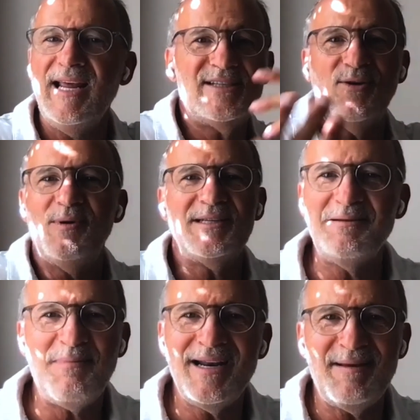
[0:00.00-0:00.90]
Mm-hmm. It's always
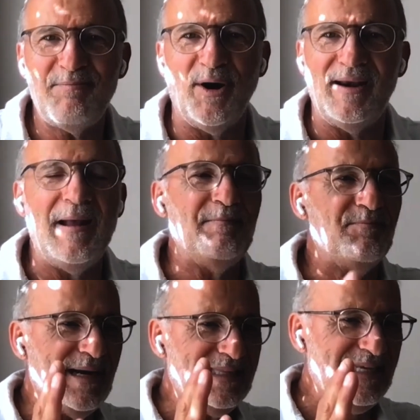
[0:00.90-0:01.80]
the money part,
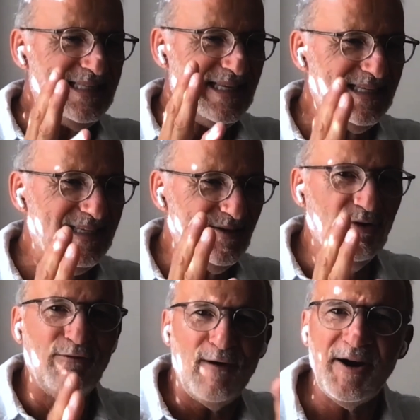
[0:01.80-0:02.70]
but it,
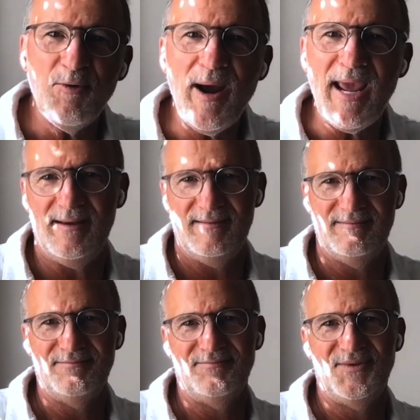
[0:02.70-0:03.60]
you'll find a way,
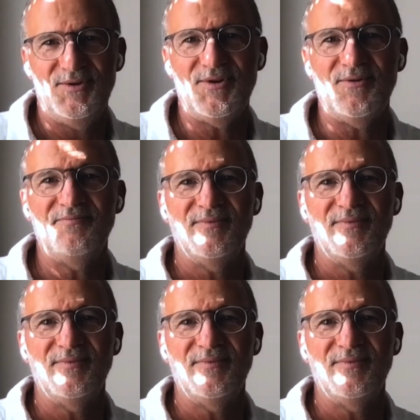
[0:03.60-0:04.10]
you know.